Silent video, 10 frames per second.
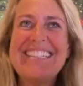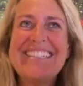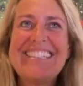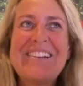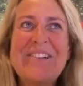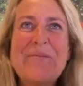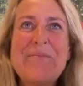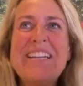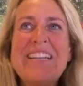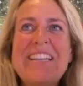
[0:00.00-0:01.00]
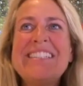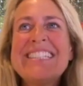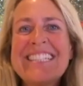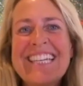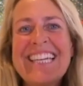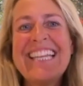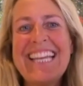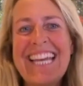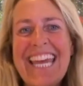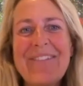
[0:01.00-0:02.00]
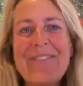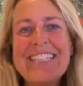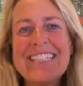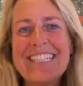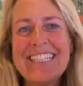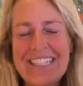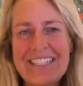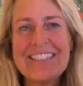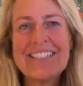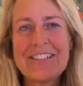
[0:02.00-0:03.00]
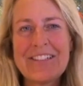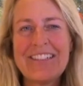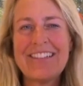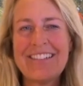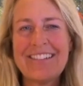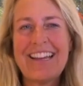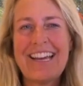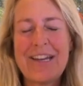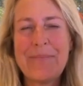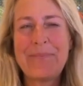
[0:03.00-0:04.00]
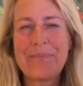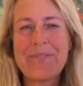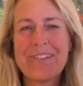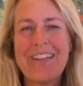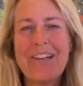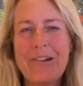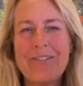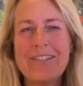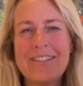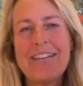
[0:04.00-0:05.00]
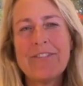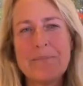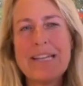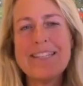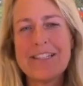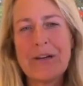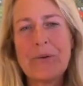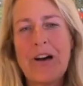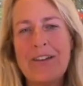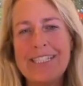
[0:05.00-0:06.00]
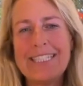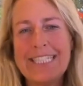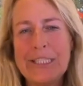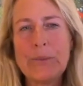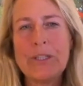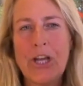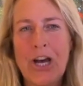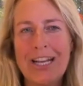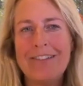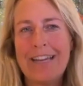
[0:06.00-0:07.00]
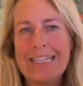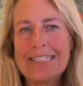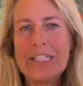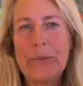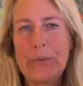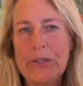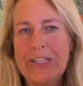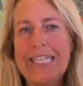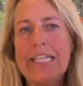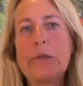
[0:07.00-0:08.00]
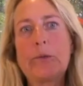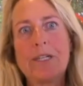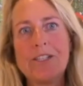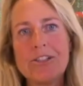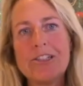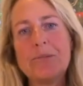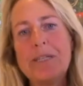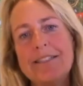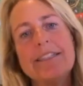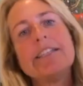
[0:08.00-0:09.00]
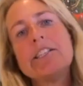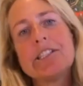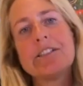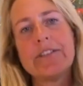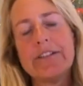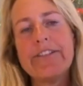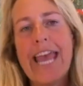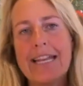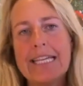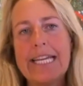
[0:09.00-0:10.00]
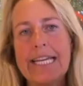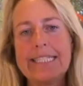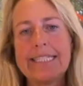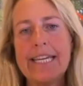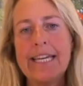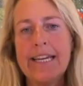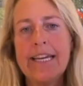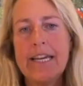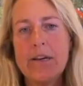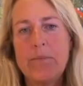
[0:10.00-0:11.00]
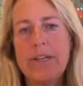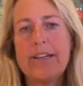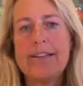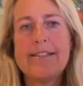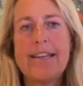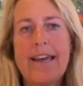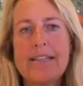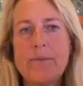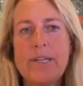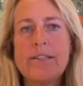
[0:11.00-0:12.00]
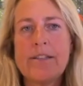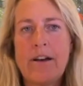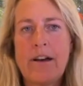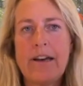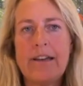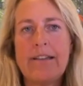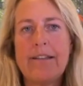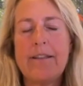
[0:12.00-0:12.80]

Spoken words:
So basically, it was a concern, you know, several months ago, obviously, to a lot of us who were the original BC Conservative candidates, because as we saw, the